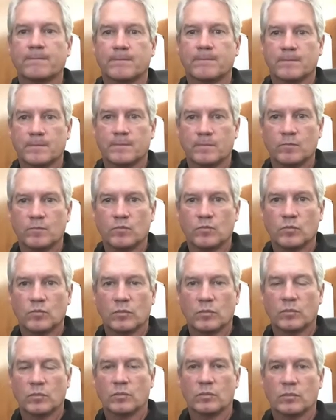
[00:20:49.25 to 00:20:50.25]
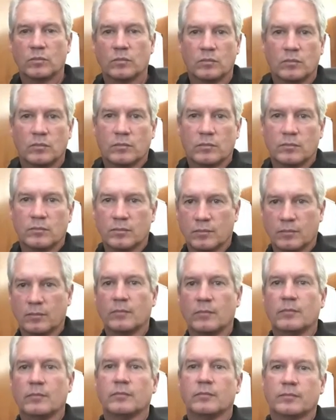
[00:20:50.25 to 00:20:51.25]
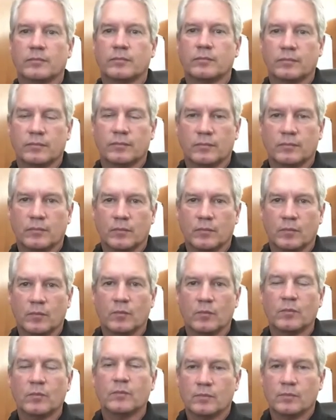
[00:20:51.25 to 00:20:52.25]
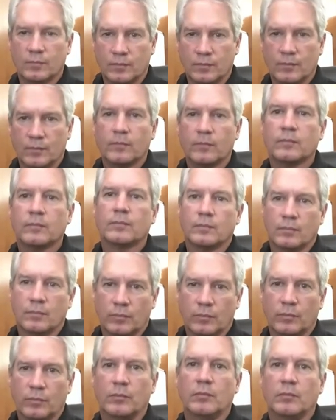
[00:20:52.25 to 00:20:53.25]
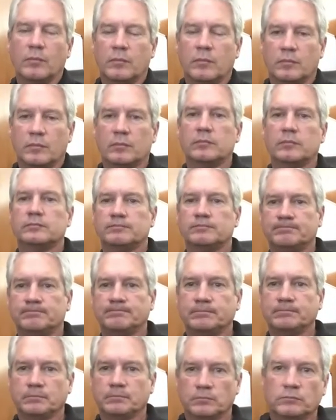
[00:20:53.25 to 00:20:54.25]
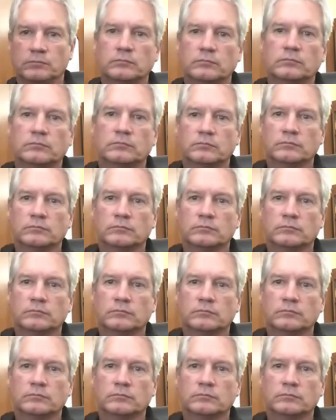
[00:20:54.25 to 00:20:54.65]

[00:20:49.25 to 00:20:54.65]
(silent)